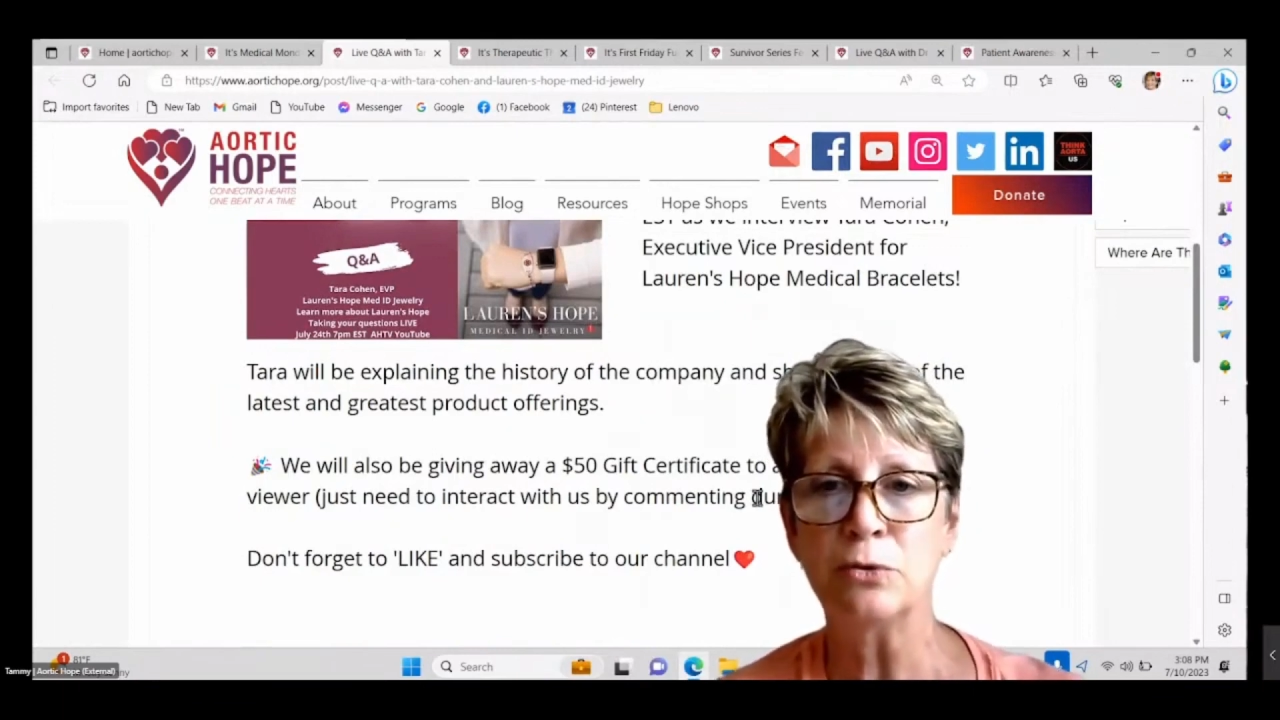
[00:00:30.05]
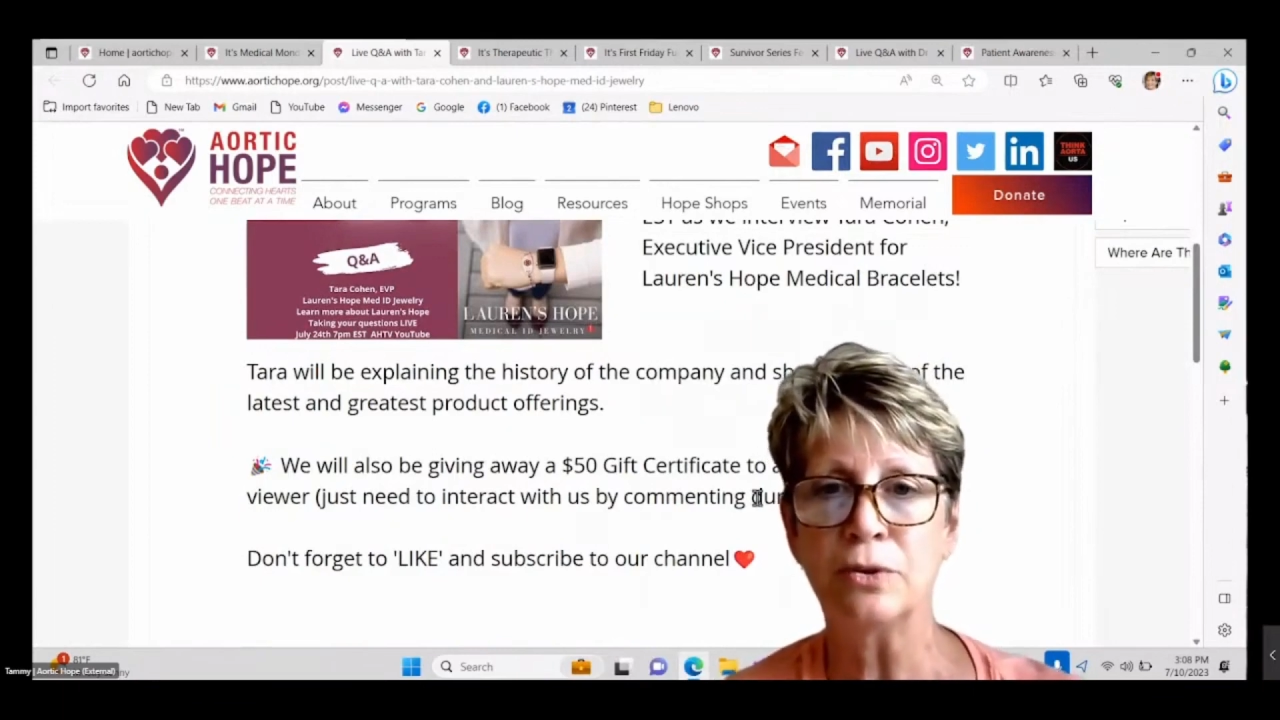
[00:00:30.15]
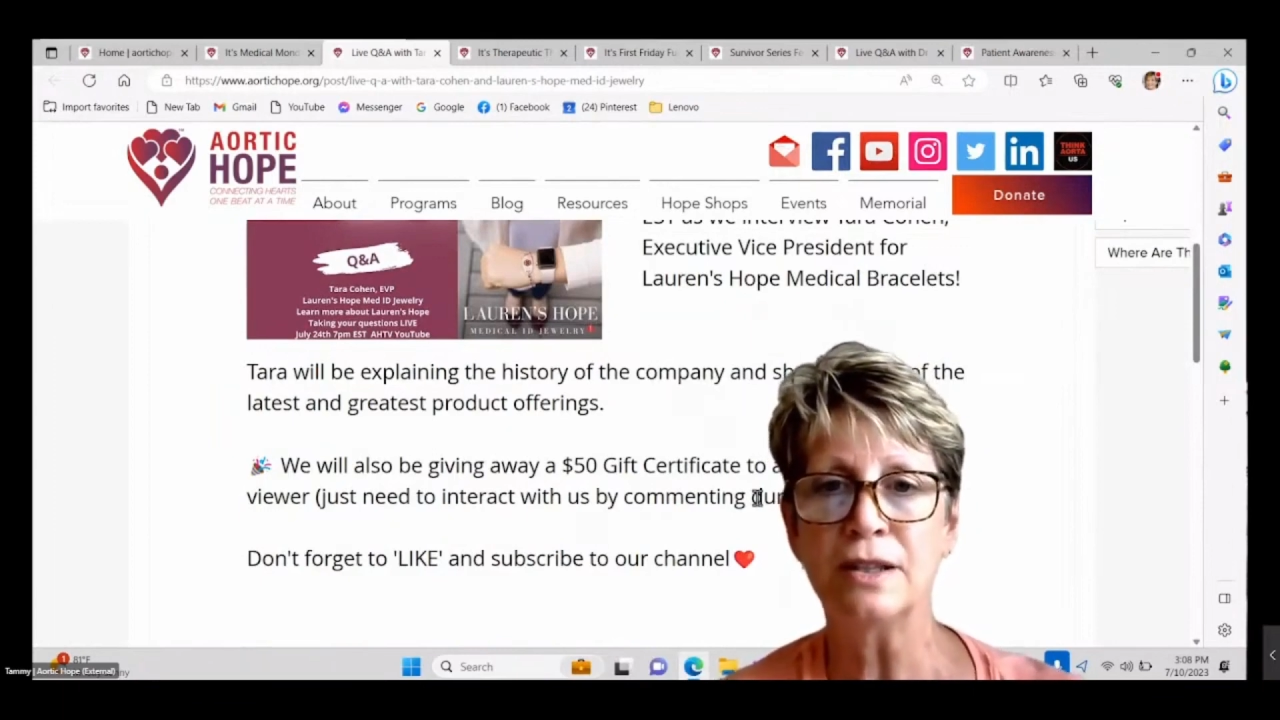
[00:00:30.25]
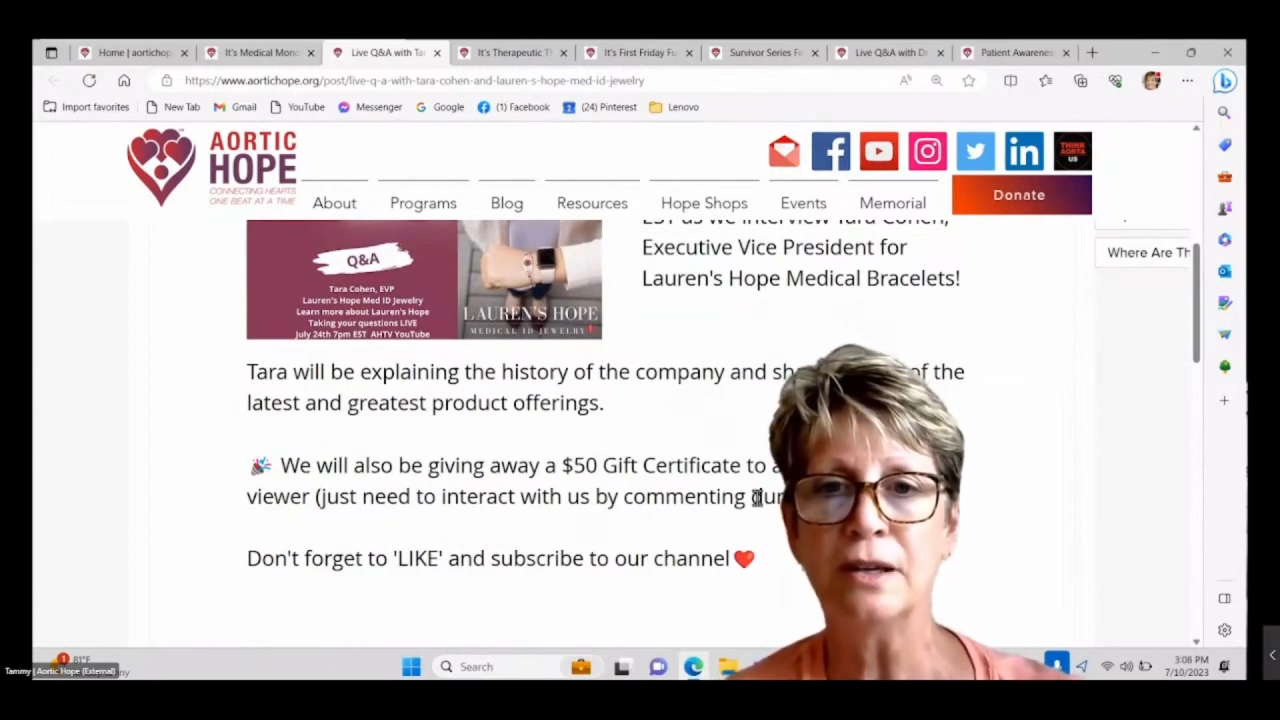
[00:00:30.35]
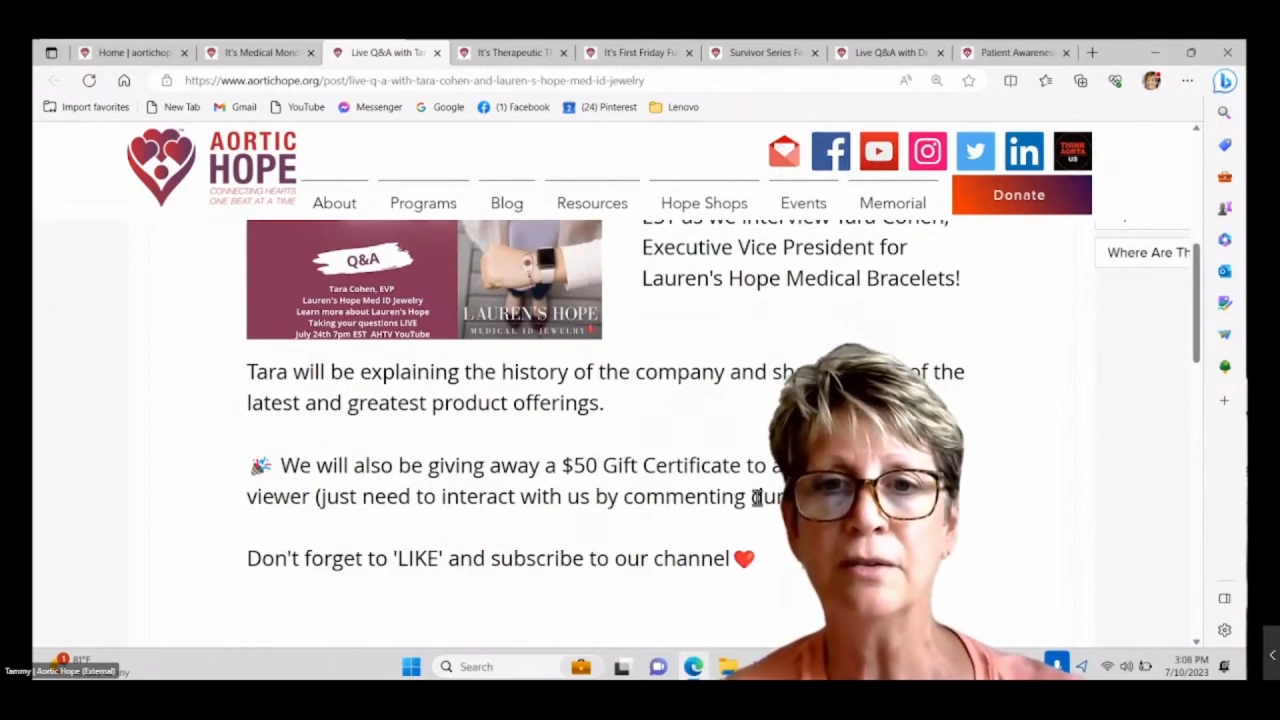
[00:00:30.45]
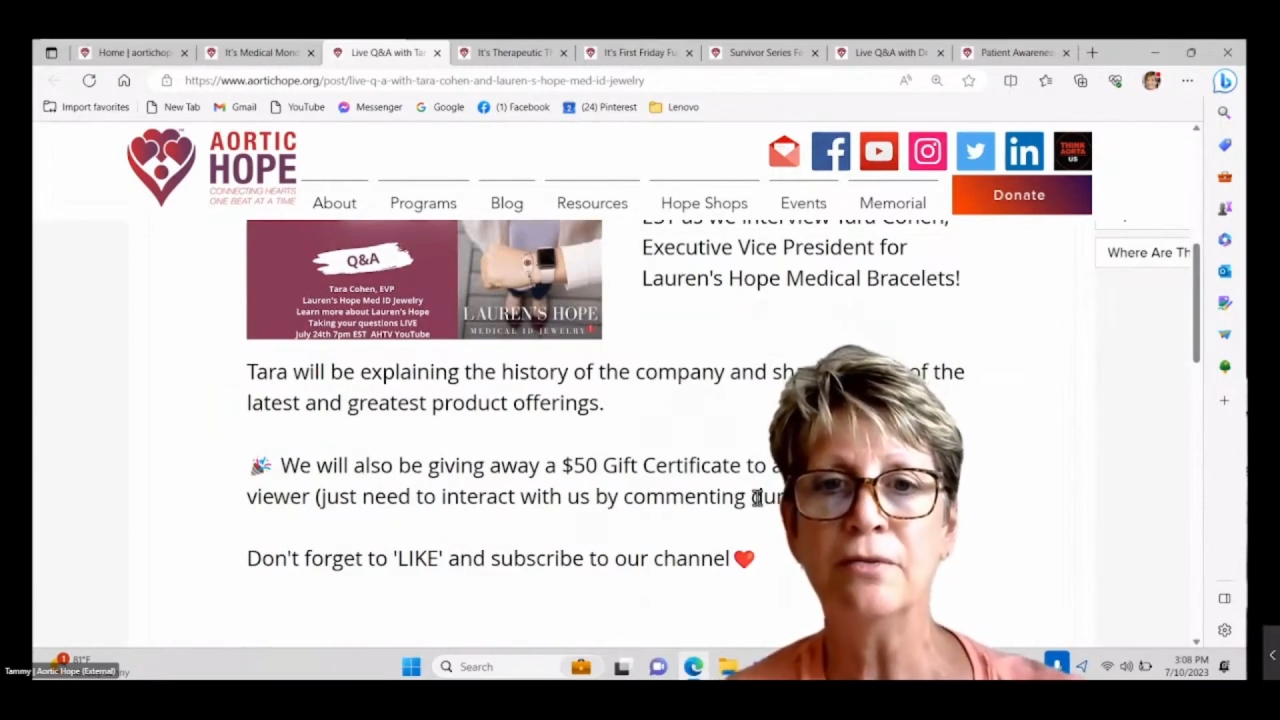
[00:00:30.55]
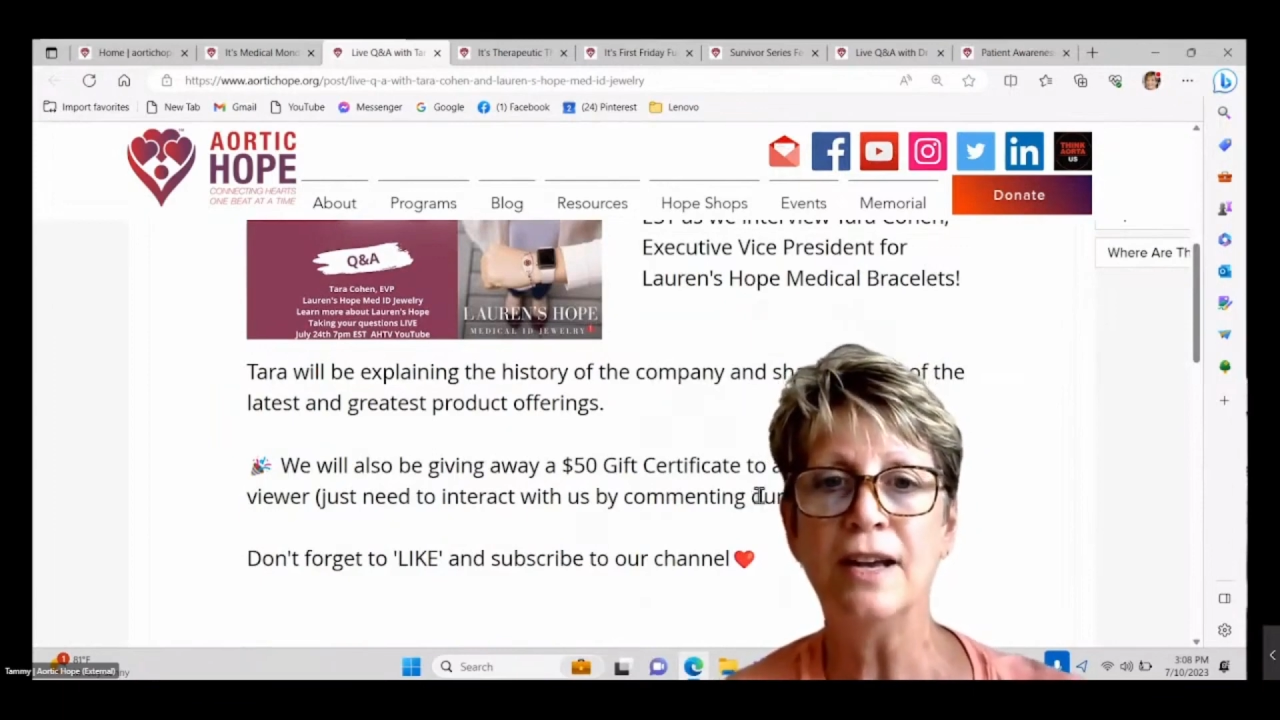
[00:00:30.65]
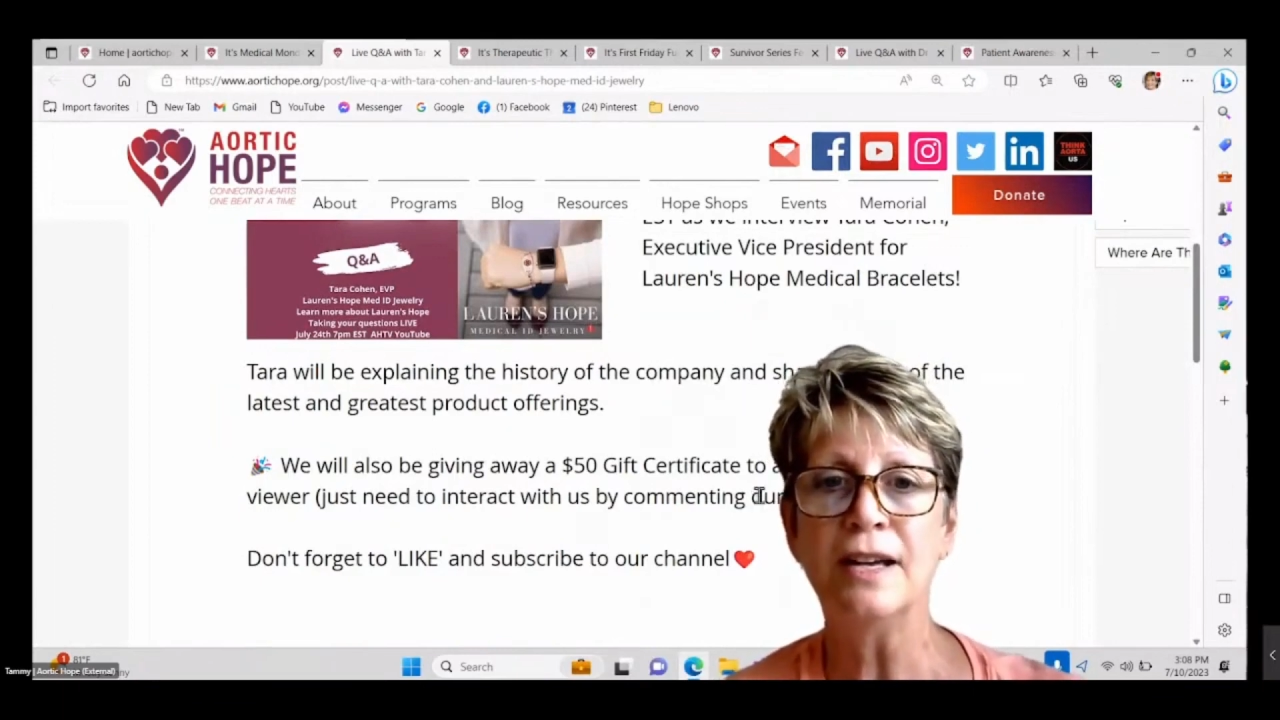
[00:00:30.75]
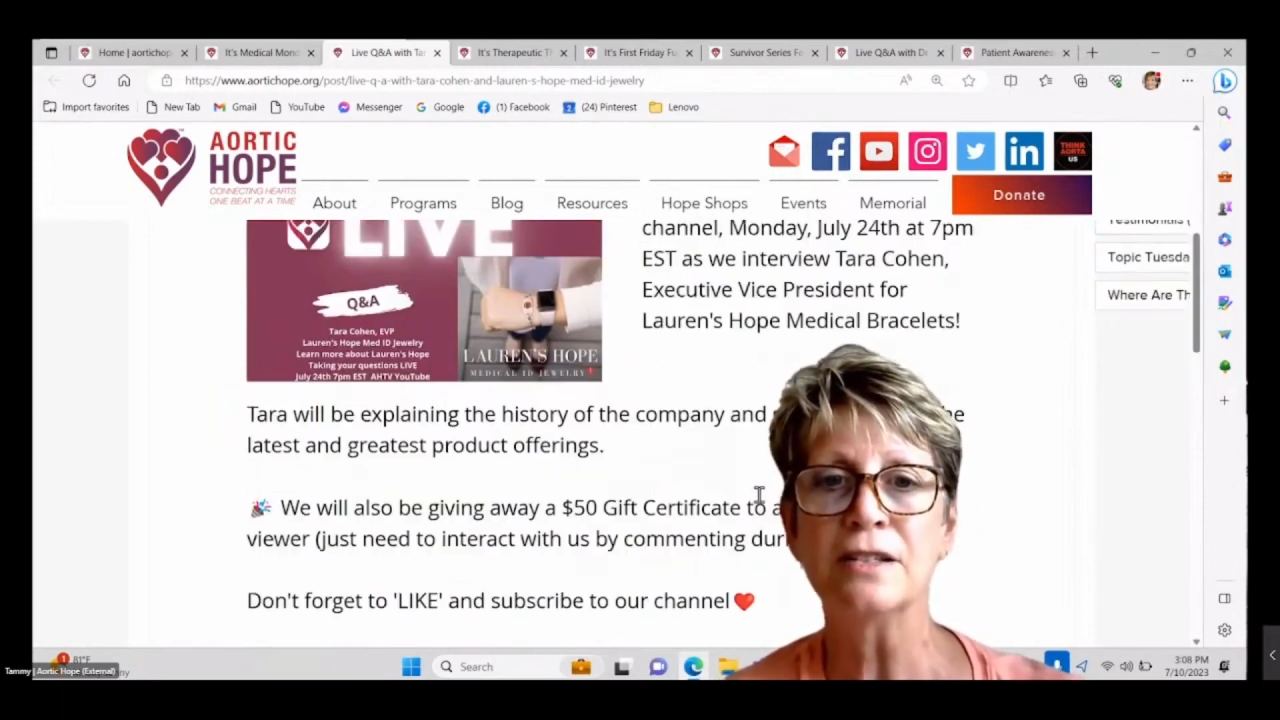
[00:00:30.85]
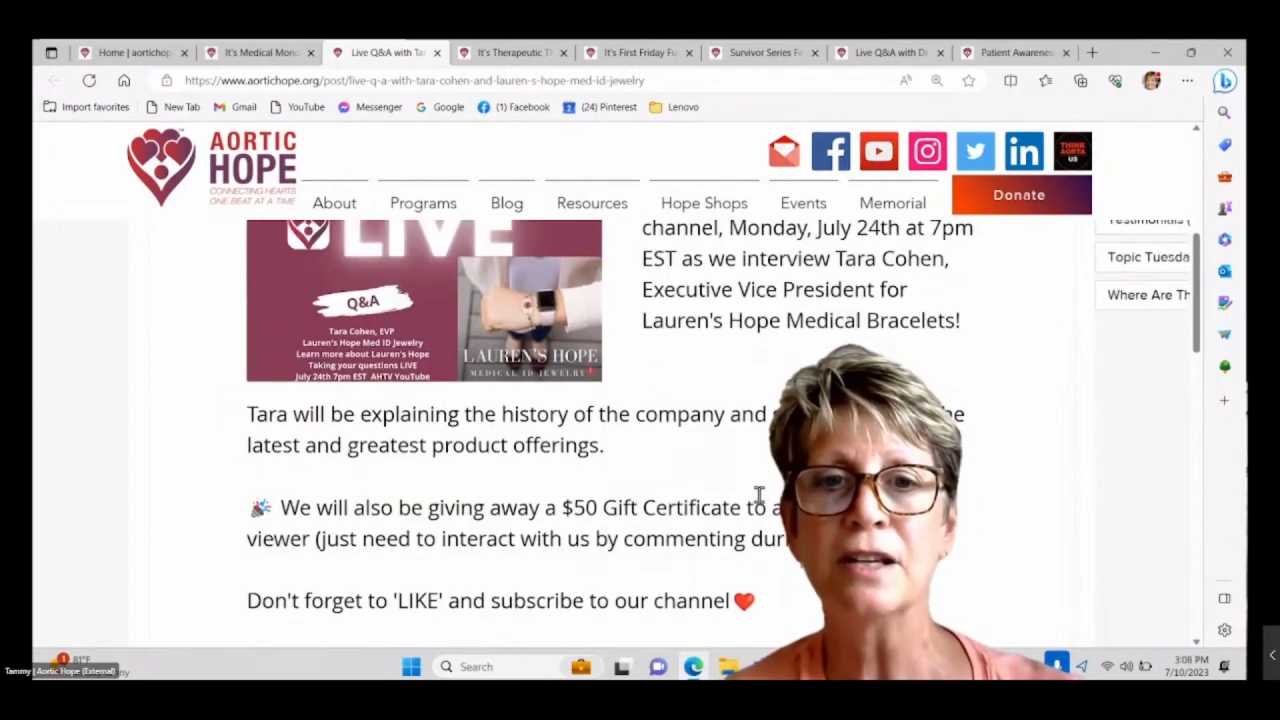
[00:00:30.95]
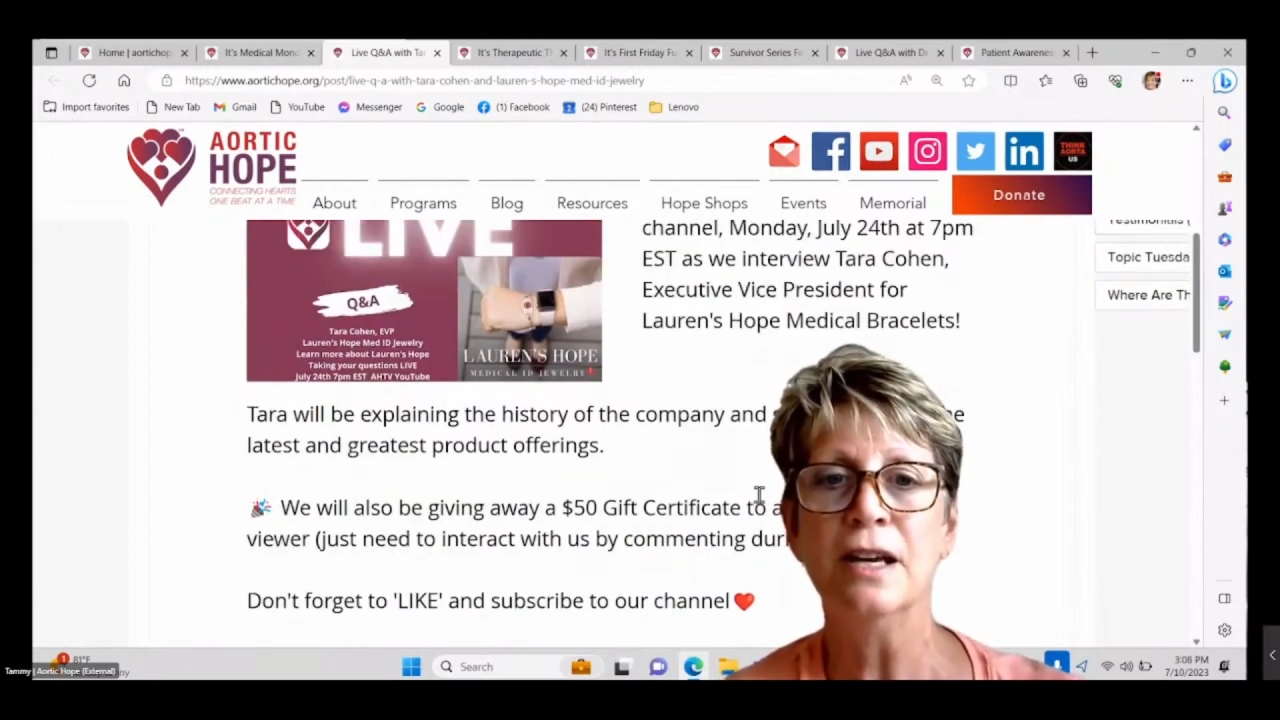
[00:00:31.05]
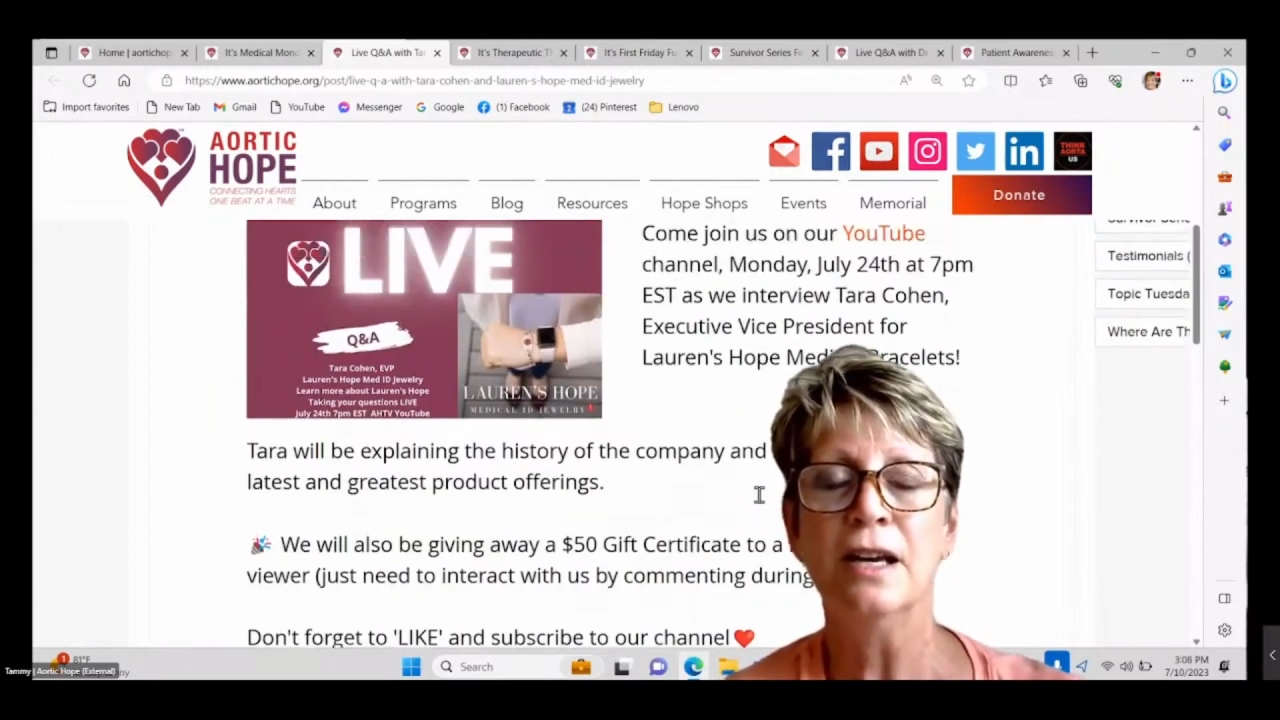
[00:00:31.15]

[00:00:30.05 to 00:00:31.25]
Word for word: during the event